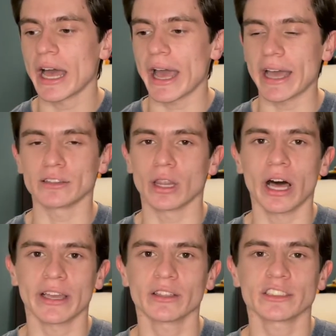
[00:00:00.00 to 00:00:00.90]
and
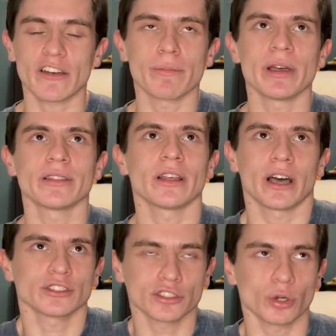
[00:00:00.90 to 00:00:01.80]
lions have been
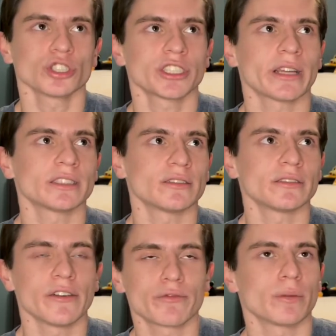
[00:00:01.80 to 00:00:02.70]
associated in
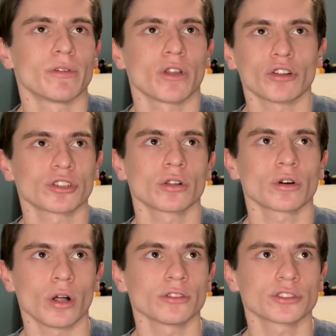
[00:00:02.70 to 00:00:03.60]
different mythological
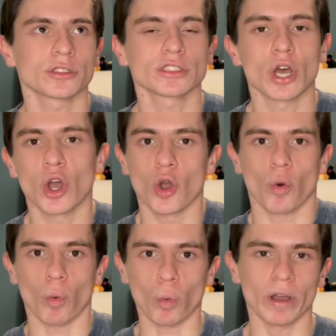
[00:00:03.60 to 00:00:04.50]
cultures
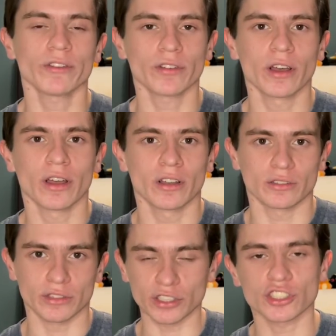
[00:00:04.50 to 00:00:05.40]
with
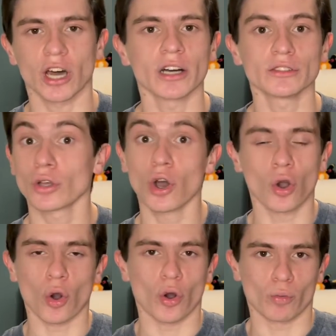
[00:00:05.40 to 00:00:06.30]
the sun
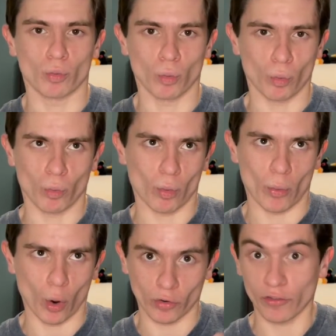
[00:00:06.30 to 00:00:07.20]

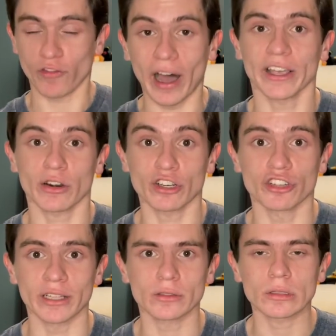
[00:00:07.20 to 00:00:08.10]
or fire in
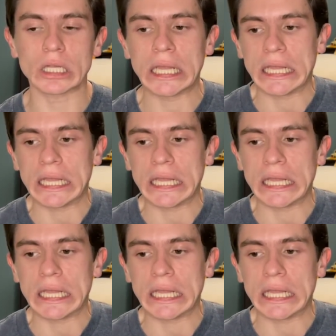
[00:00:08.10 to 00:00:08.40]
general,